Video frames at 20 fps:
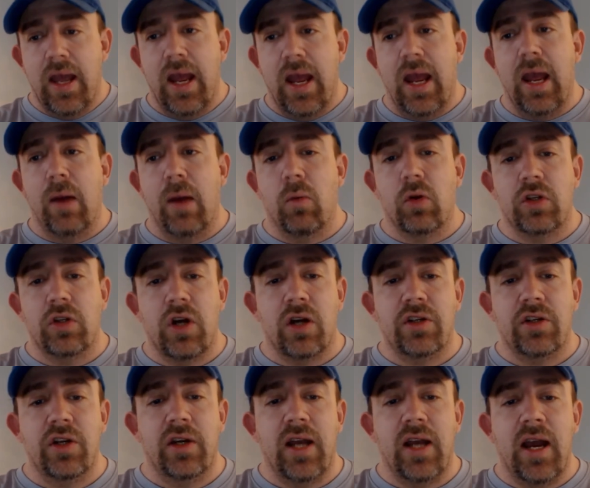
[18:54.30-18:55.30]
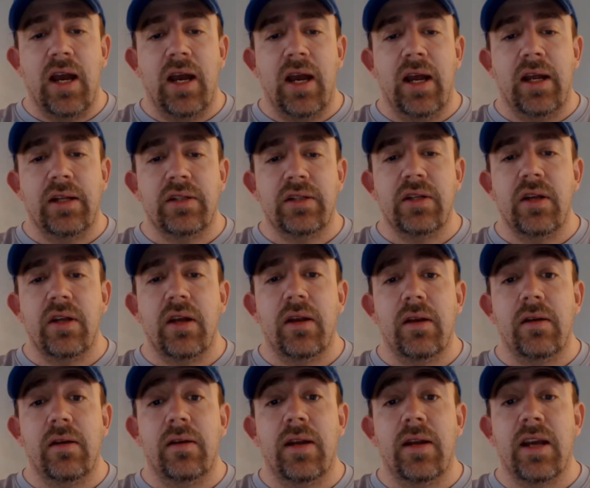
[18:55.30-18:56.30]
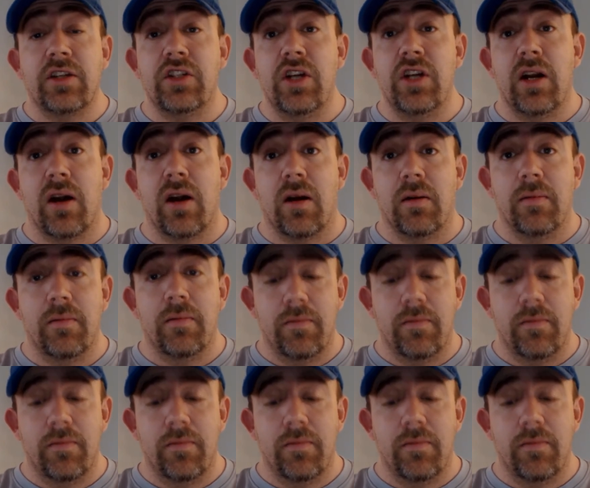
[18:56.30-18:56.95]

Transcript: and we'll talk to you guys next year.